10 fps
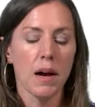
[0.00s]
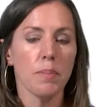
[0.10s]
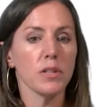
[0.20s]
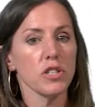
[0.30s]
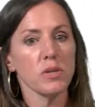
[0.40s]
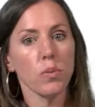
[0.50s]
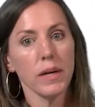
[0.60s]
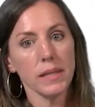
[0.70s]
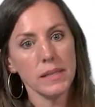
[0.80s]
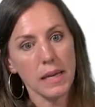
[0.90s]
But just one
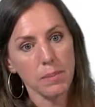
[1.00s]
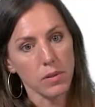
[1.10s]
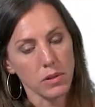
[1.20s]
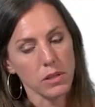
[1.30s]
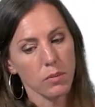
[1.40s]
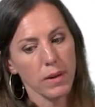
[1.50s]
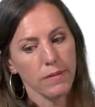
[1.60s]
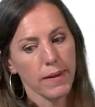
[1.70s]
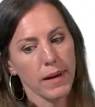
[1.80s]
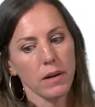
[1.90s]
example. So we
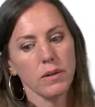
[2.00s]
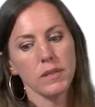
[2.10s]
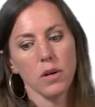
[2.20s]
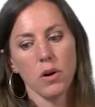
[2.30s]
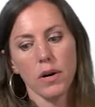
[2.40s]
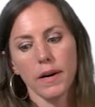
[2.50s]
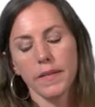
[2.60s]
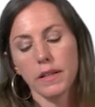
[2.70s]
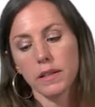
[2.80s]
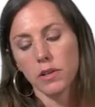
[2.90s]
found on
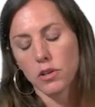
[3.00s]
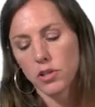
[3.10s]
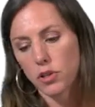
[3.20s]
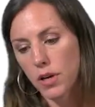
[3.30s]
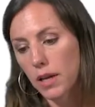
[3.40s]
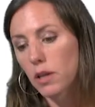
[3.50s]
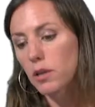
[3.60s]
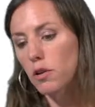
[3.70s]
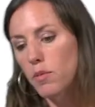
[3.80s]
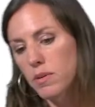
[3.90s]
the literature in
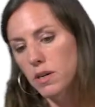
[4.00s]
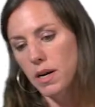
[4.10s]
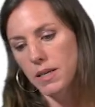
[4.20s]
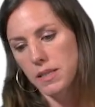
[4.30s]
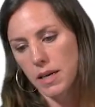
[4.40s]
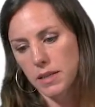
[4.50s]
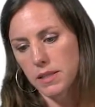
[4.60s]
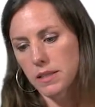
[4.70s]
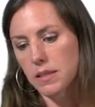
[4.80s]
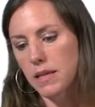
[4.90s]
global context
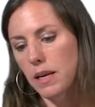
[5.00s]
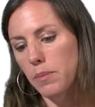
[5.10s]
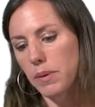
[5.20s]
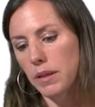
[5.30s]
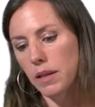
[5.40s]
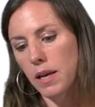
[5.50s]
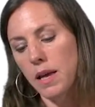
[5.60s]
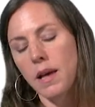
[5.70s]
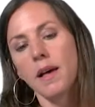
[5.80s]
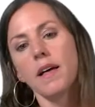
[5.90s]
and
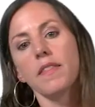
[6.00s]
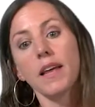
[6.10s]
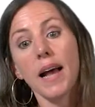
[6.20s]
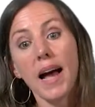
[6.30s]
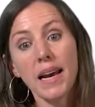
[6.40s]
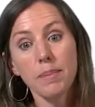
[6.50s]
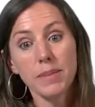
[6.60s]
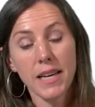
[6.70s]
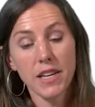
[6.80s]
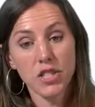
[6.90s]
sustainability that
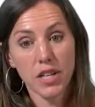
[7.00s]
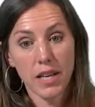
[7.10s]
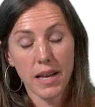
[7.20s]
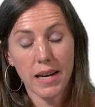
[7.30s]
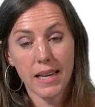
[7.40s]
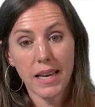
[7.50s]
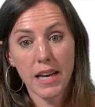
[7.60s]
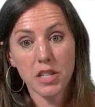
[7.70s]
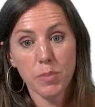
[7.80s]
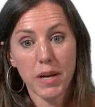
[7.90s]
adaptation and
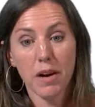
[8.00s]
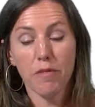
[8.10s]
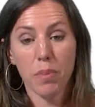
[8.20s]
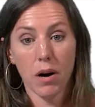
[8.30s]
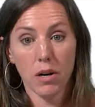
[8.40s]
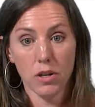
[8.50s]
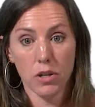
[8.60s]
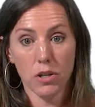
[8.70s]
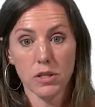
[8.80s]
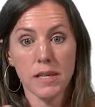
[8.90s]
engagement of
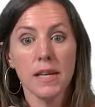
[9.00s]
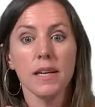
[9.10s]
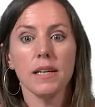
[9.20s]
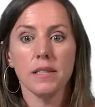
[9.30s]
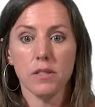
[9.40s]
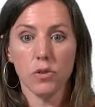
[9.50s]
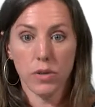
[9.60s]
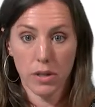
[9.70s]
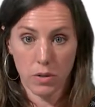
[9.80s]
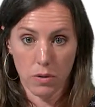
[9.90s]
partners is
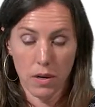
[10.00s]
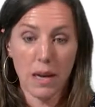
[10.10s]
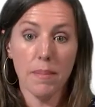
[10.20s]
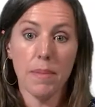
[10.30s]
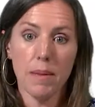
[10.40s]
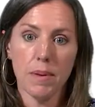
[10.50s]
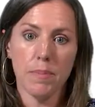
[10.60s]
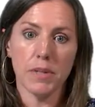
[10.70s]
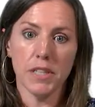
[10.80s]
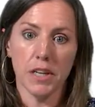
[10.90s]
critical, and it may be
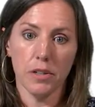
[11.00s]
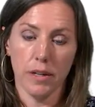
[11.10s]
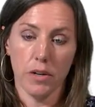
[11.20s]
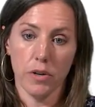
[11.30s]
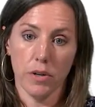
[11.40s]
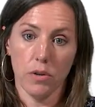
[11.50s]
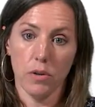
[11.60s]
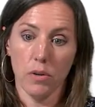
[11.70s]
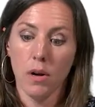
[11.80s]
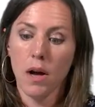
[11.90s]
particularly
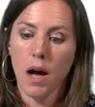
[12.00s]
critical